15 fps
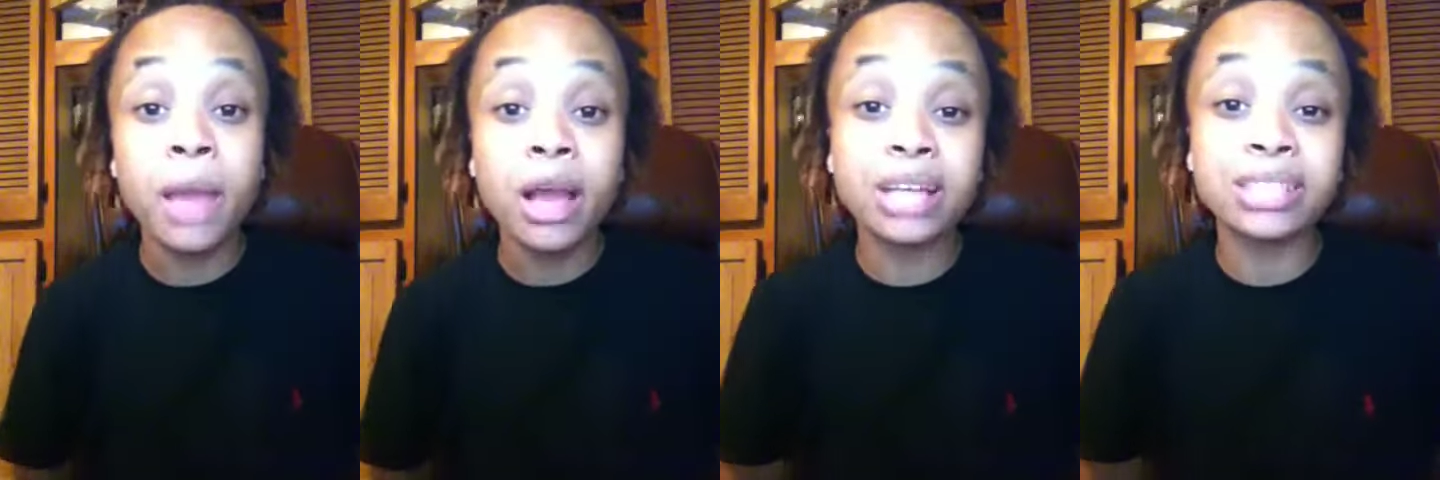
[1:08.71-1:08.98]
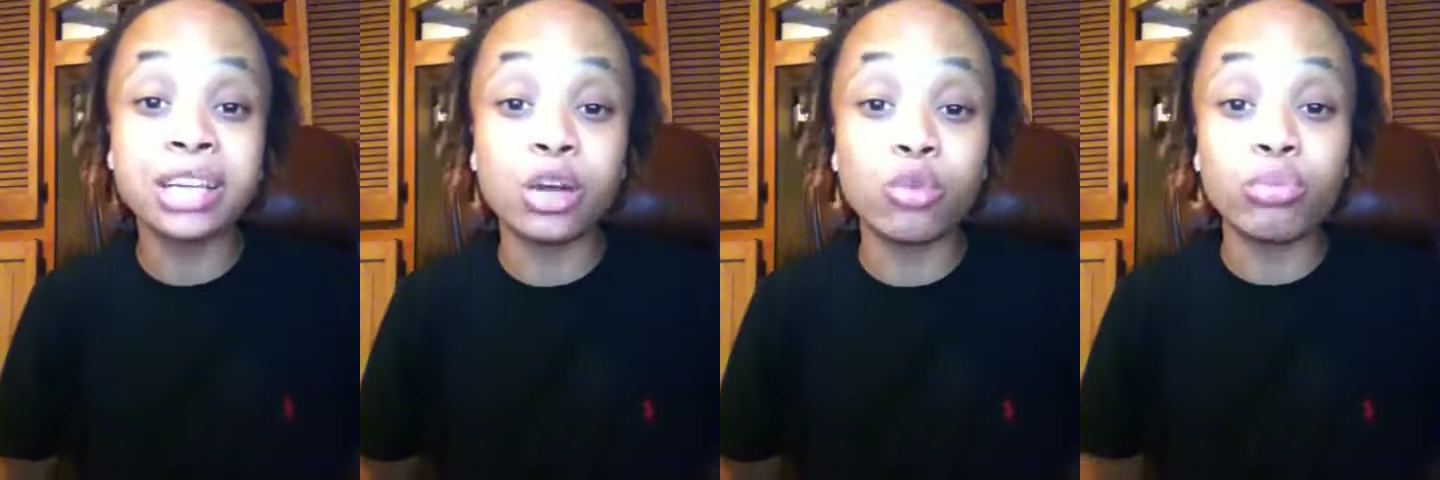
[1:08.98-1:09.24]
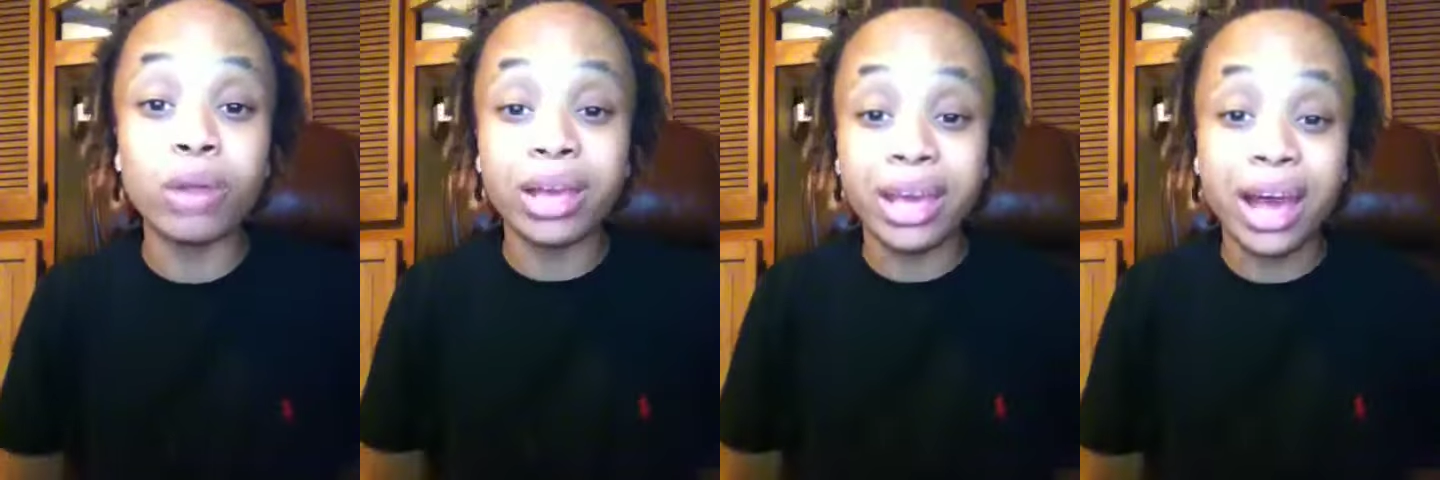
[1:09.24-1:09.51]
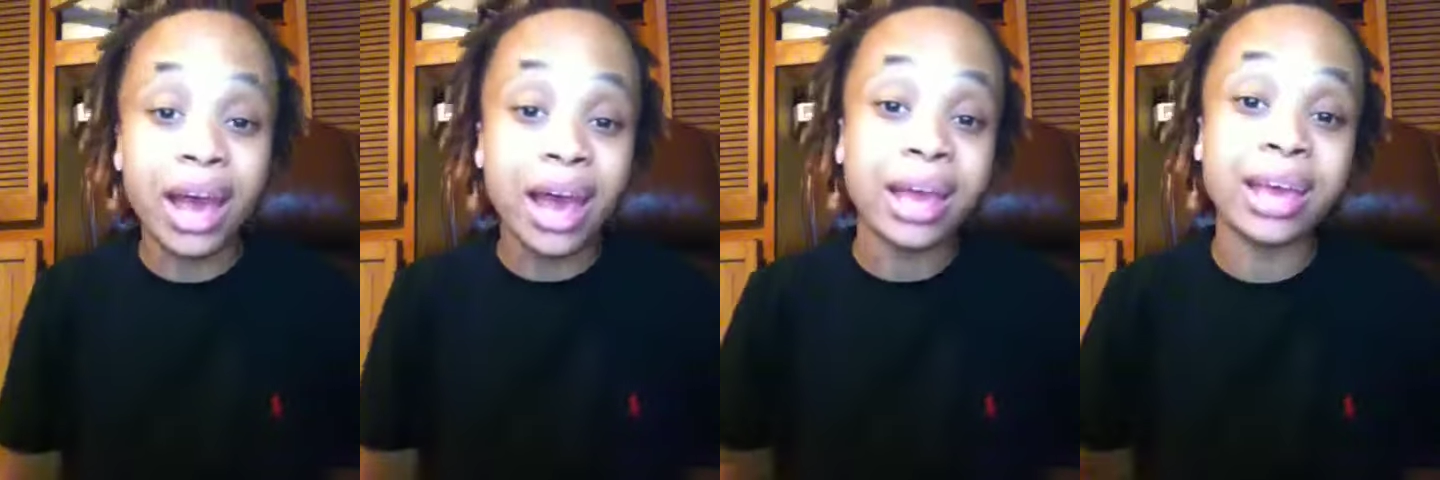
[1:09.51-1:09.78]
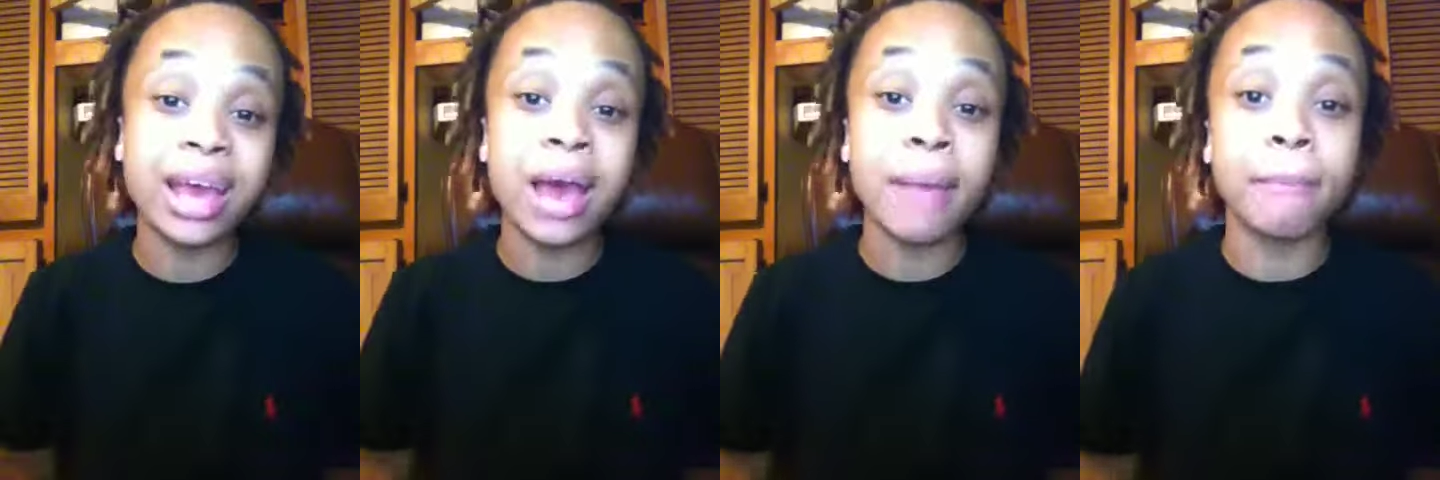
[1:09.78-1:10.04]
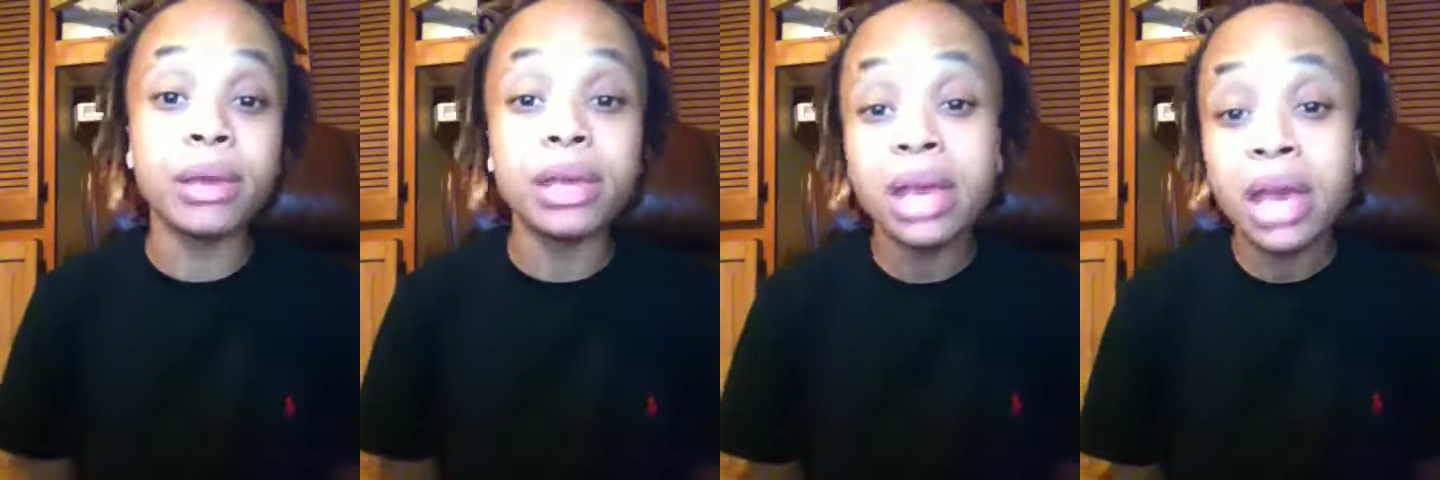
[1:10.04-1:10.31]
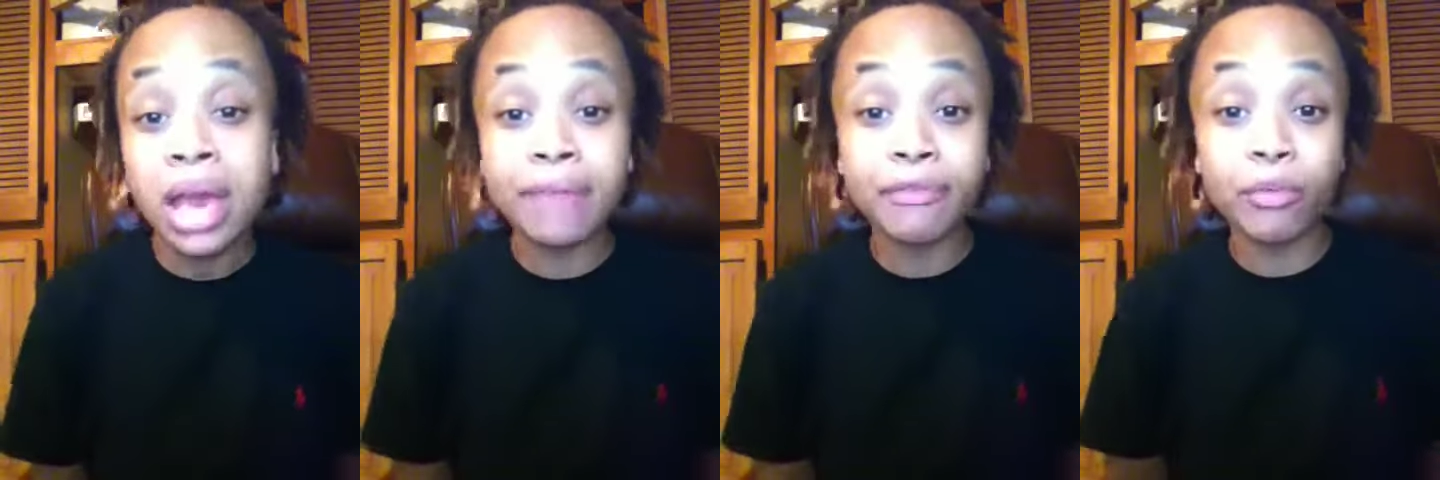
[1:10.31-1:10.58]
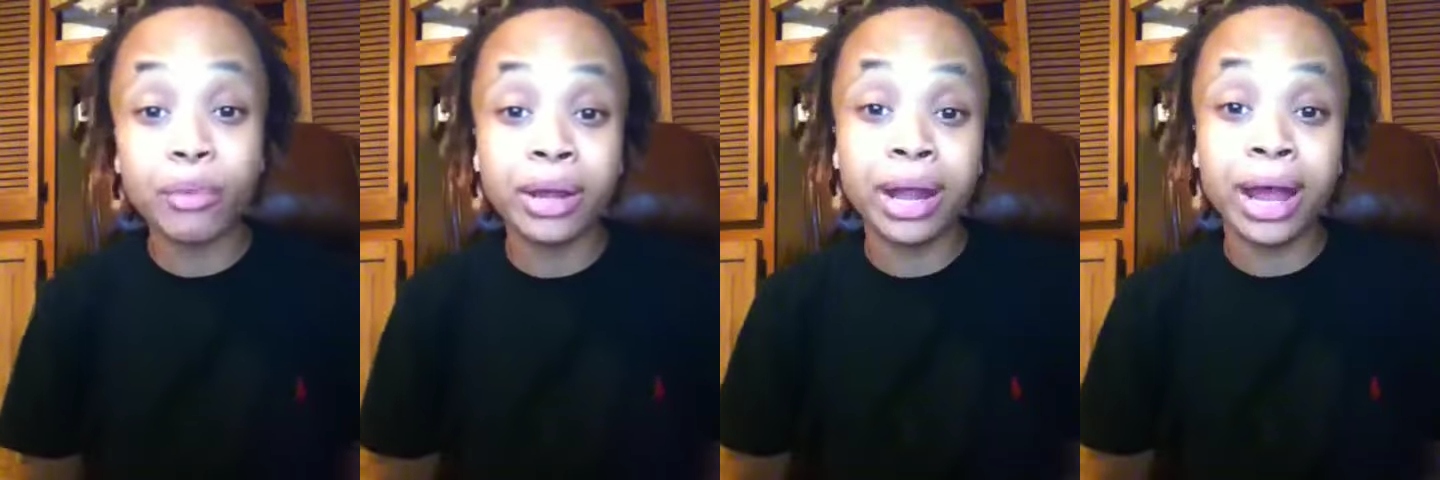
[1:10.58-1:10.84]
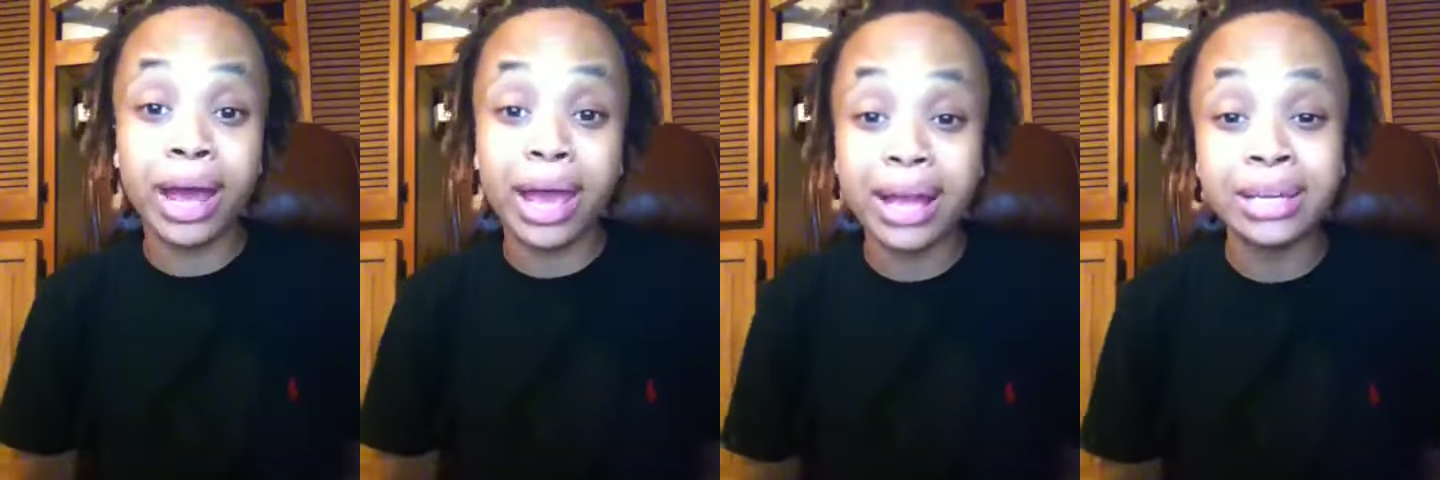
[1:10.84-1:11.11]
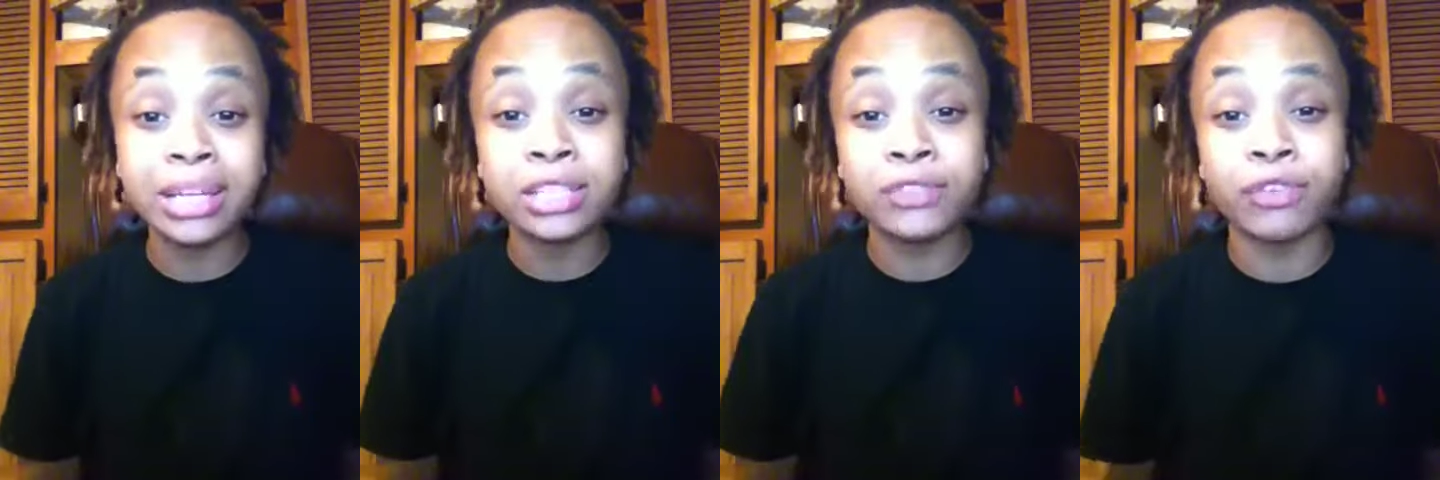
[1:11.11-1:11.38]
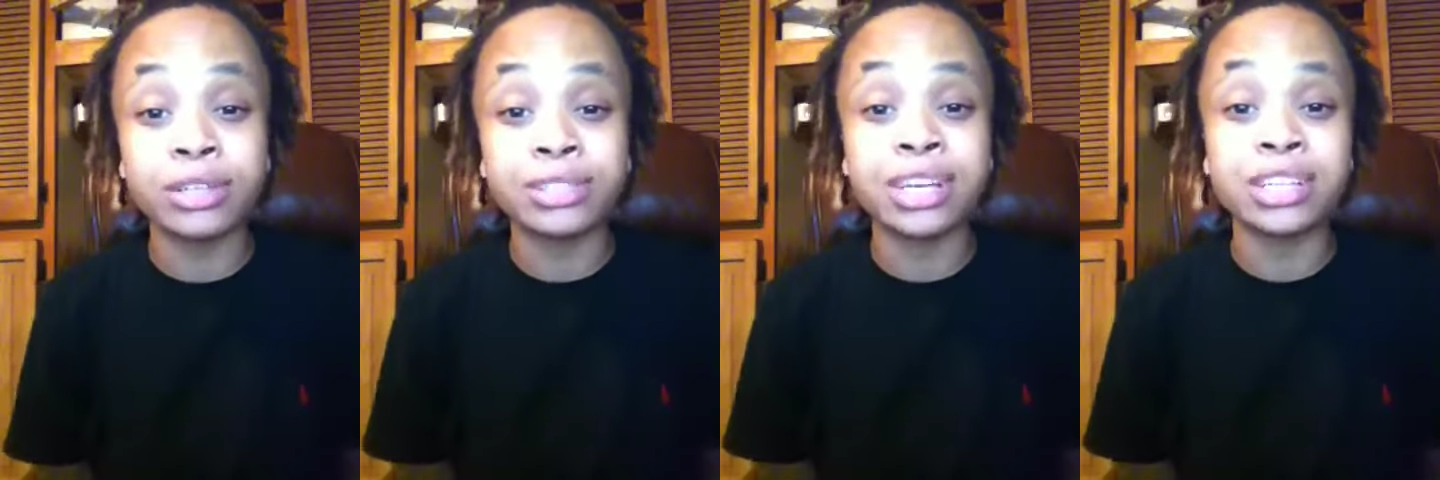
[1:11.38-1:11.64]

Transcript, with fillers: Cause I know that God got me. Even when I had these friends,